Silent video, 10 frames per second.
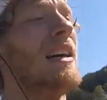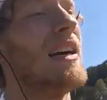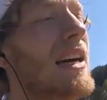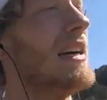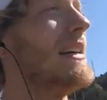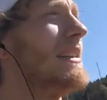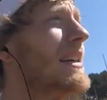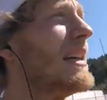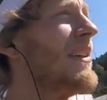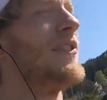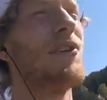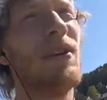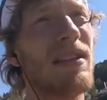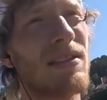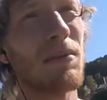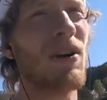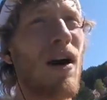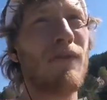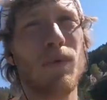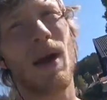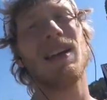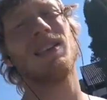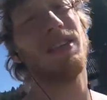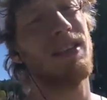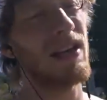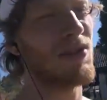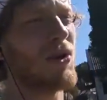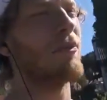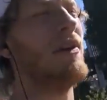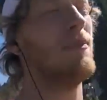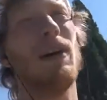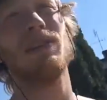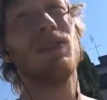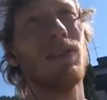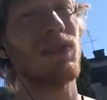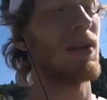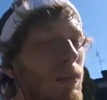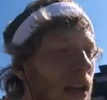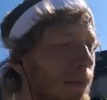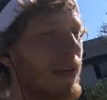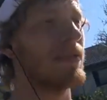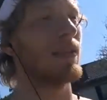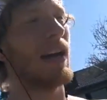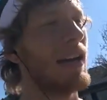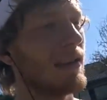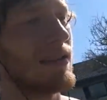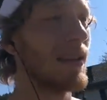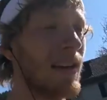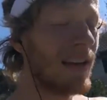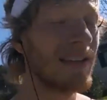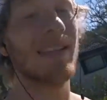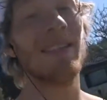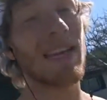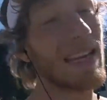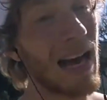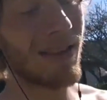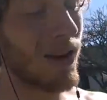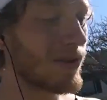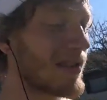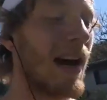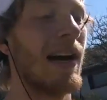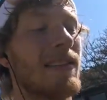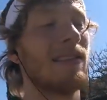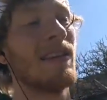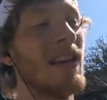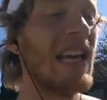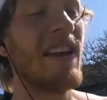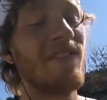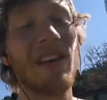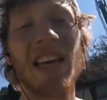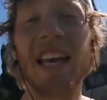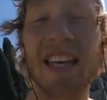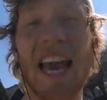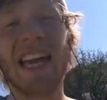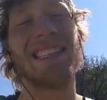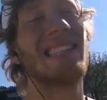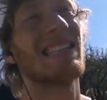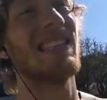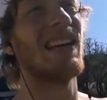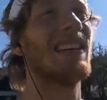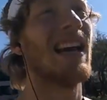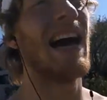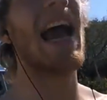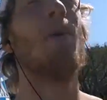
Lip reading: And if you need some confirmation that you can build muscles on a plant-based diet, then check out those guys. Vegan Gains, that's another guy.